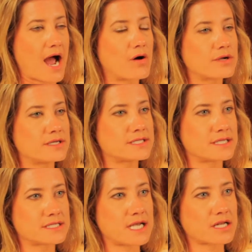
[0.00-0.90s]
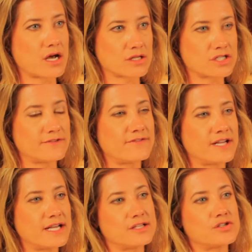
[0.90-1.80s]
How does this technology
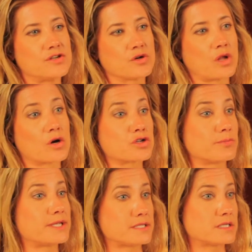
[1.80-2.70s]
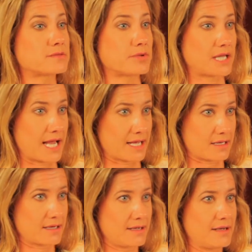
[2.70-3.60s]
fit into your larger business
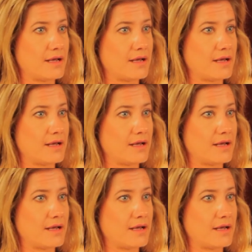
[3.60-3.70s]
plan?